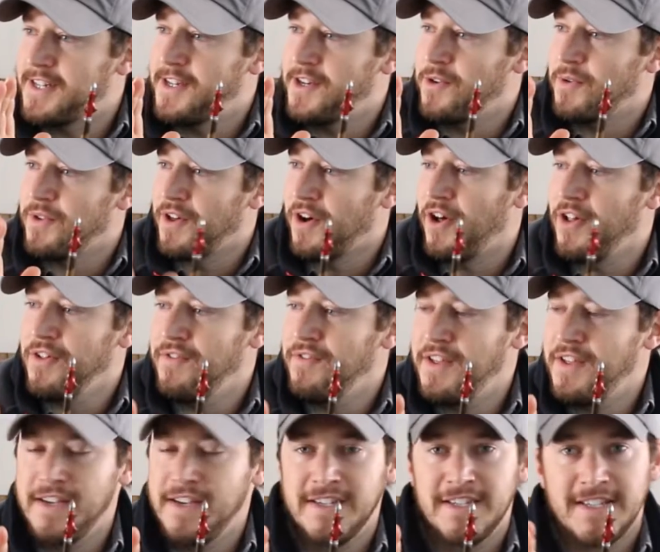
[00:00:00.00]
deer with all of
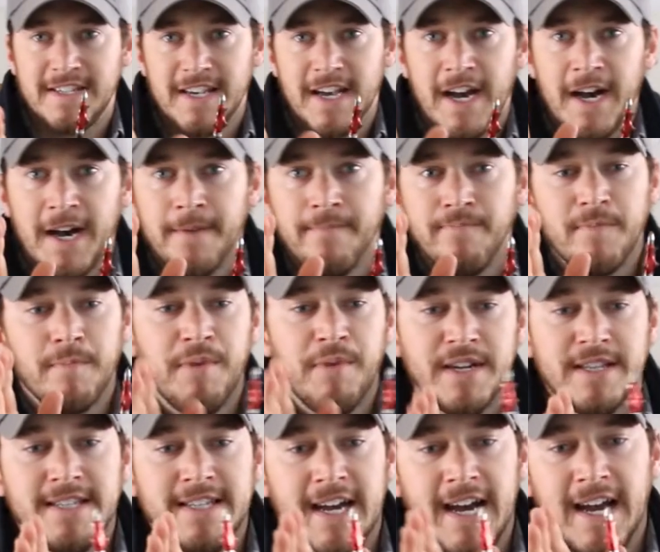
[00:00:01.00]
these,
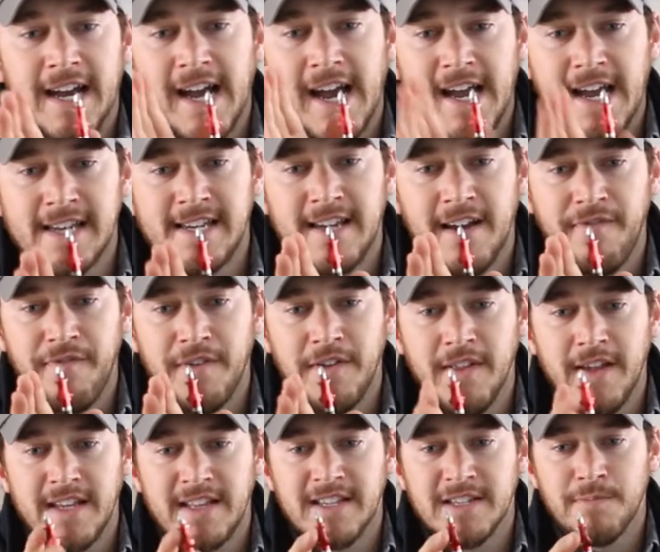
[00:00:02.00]
but I definitely
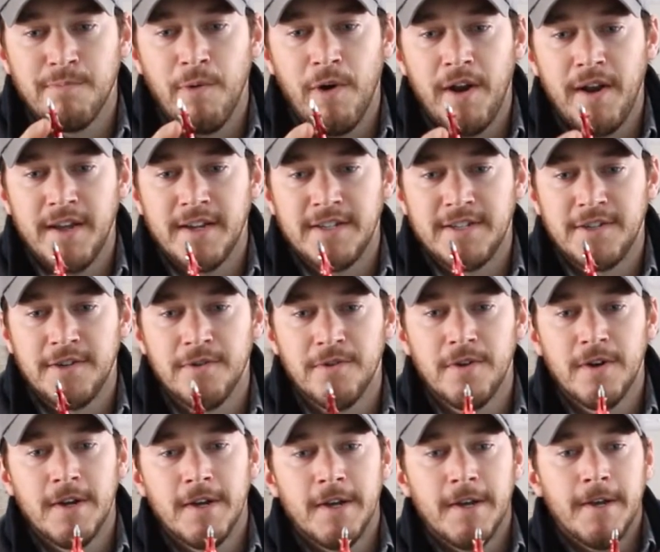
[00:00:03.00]
like this broadhead too.